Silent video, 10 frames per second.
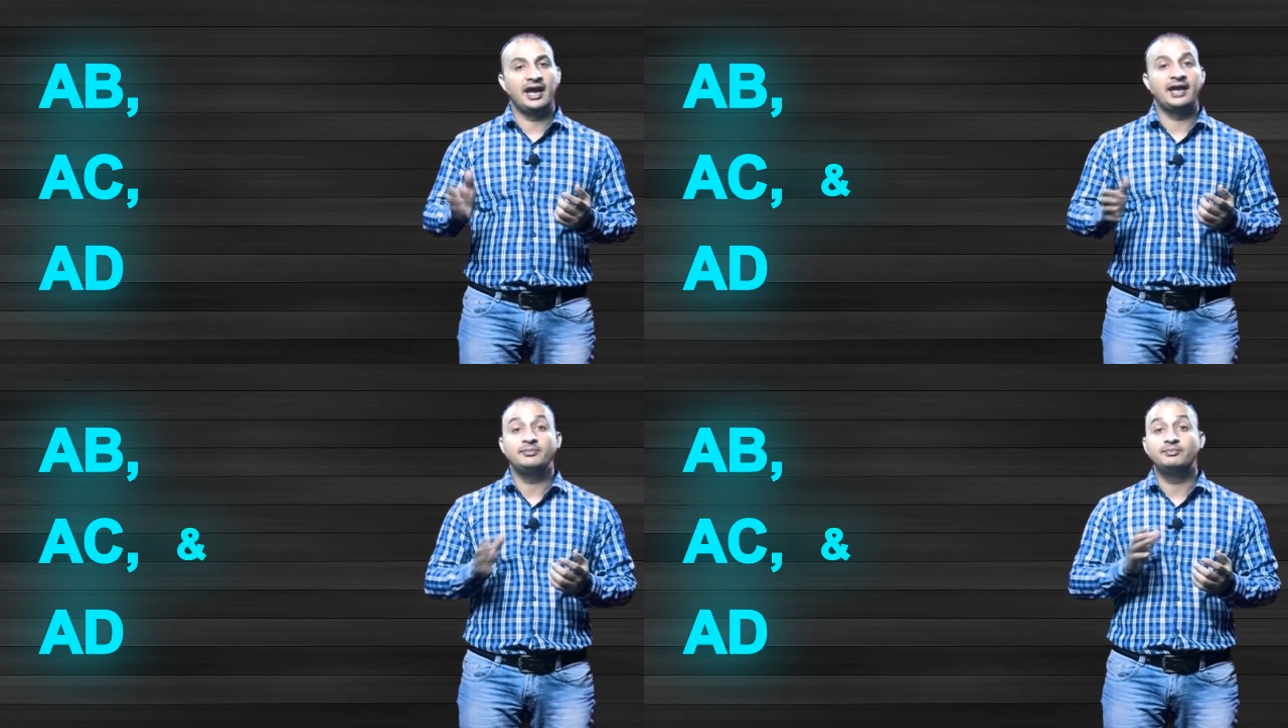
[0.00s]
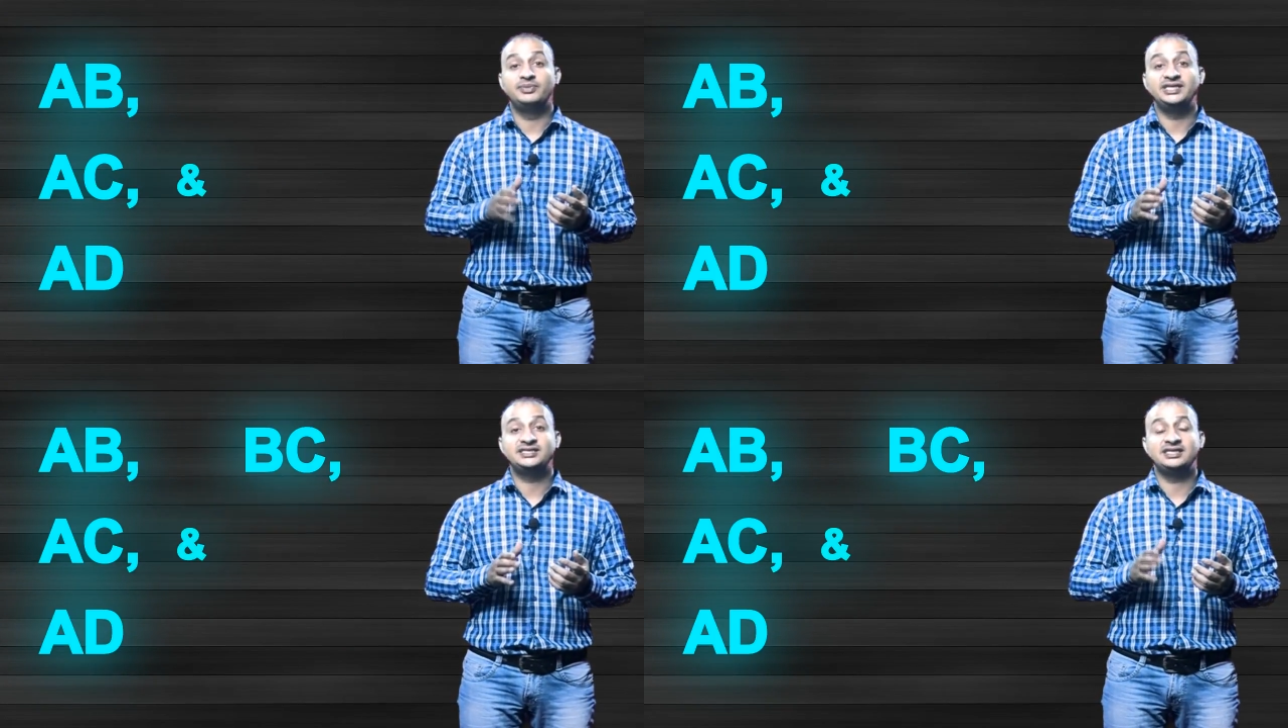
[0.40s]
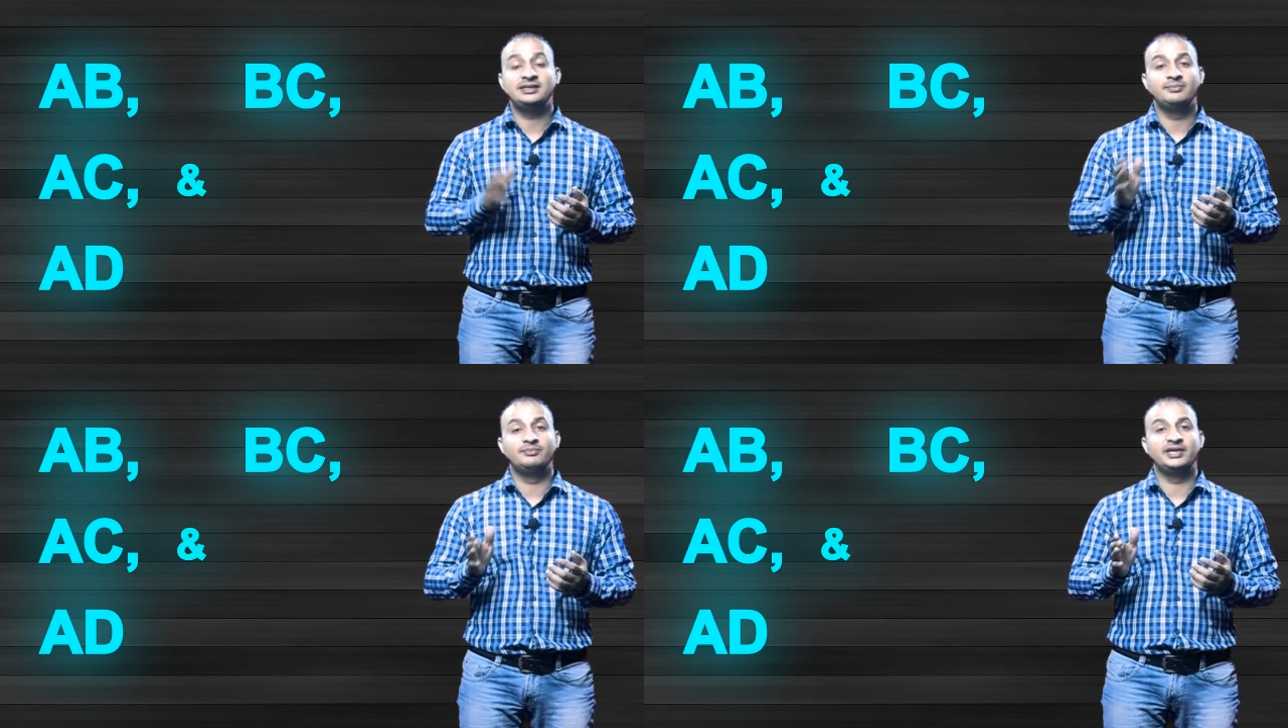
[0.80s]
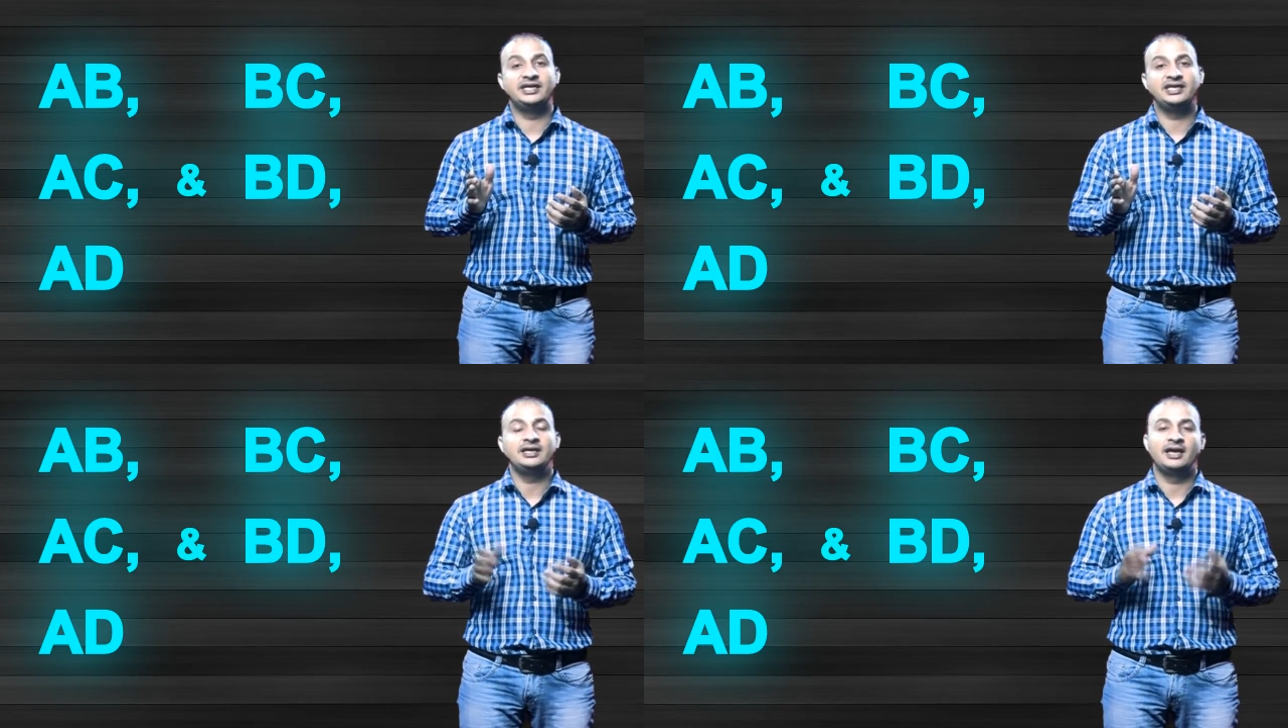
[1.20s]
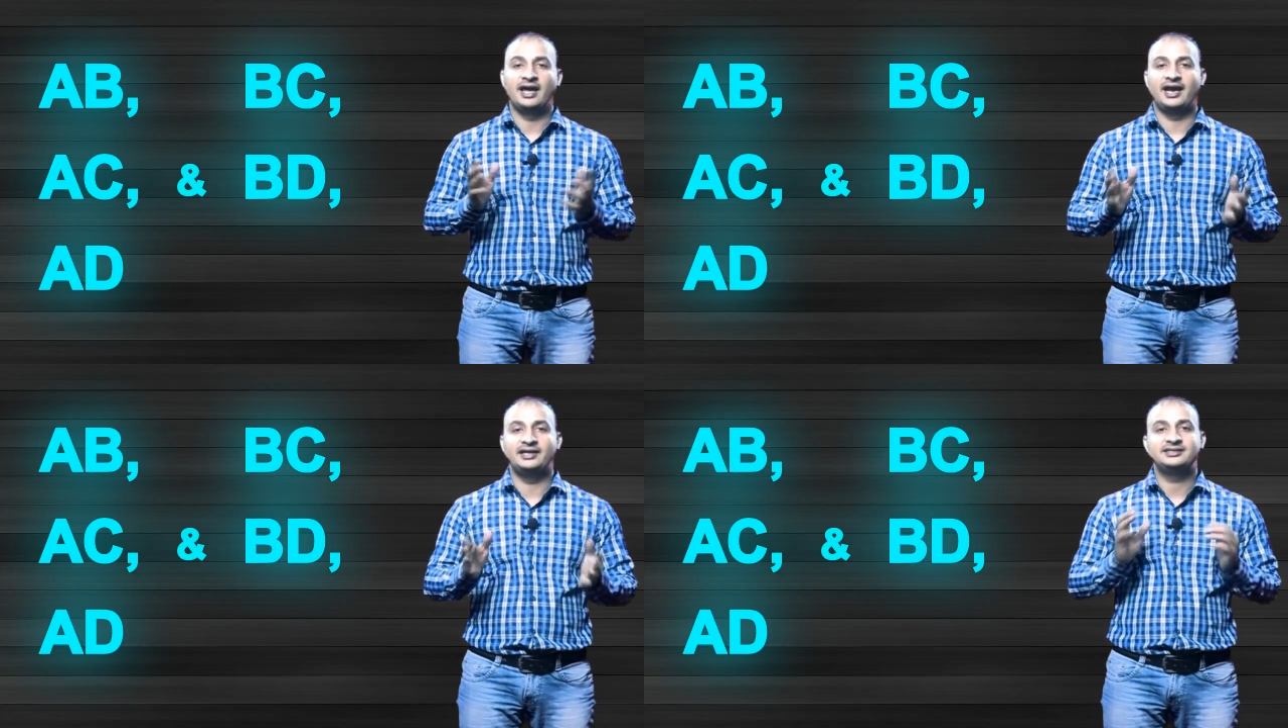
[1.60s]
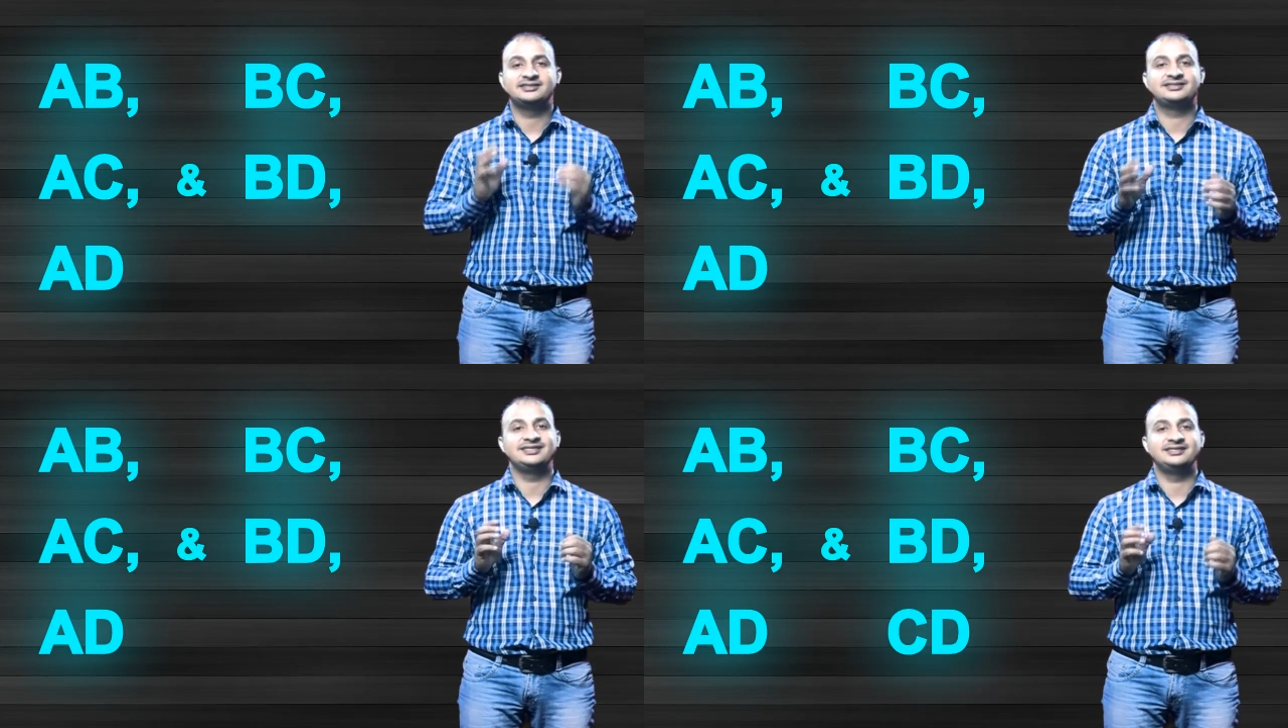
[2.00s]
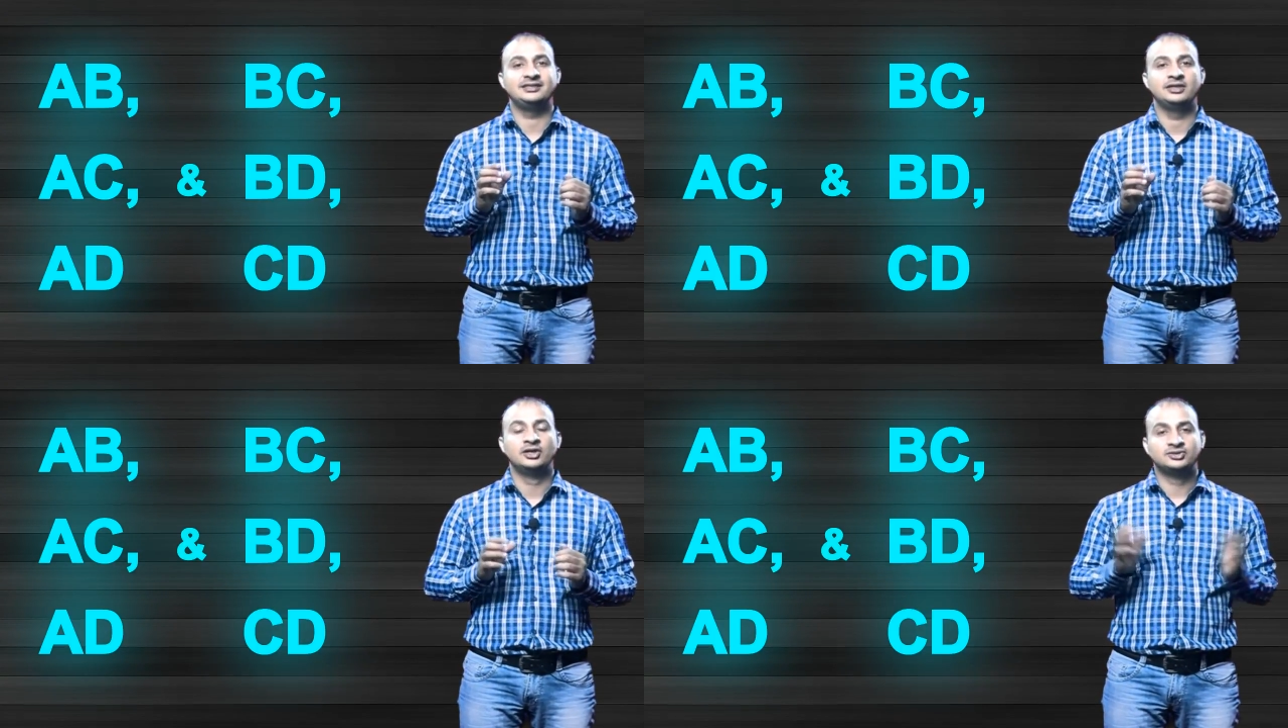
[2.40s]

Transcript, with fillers: and B C B D and C D.